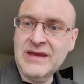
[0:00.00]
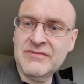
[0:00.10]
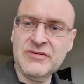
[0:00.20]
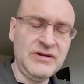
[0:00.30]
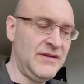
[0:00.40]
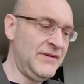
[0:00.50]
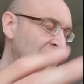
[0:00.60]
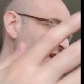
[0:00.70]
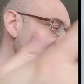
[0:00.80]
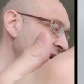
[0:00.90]
If you live
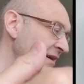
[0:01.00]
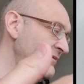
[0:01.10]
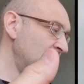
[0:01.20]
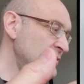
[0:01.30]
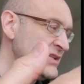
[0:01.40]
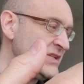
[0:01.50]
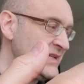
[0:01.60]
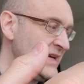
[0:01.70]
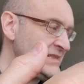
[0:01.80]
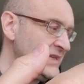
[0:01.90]
in like a very
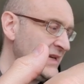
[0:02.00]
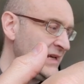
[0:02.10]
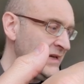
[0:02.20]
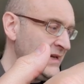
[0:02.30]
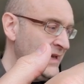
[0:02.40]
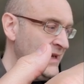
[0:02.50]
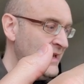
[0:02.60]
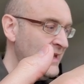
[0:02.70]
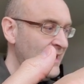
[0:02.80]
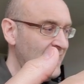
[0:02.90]
static
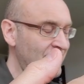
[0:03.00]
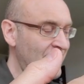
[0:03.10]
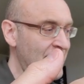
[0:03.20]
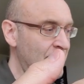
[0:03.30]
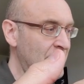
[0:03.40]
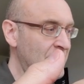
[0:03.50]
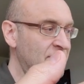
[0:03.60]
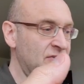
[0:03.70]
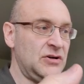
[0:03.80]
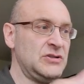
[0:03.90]
environment,
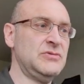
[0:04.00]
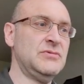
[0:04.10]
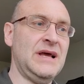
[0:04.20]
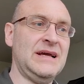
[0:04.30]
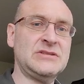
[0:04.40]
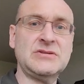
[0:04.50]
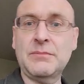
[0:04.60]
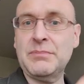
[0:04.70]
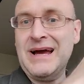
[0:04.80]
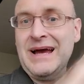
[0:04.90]
of course, you would like to
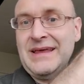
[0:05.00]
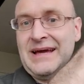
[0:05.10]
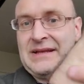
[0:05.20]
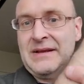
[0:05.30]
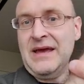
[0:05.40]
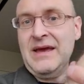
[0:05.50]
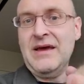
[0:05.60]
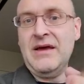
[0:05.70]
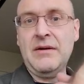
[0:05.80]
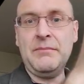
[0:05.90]
apply that
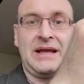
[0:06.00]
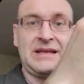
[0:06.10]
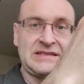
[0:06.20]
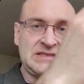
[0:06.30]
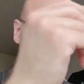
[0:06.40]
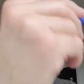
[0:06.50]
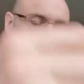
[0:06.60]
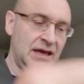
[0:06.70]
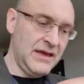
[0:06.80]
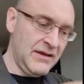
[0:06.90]
uh, magnetic
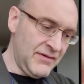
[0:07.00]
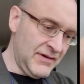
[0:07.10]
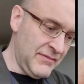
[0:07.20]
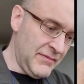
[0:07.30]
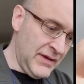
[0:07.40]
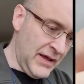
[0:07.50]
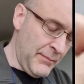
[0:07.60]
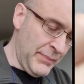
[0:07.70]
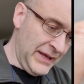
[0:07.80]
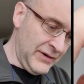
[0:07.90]
uh,
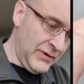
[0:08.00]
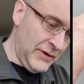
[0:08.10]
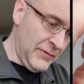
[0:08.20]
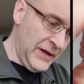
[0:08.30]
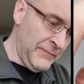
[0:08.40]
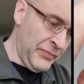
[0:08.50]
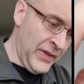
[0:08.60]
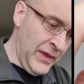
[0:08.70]
armband around, right?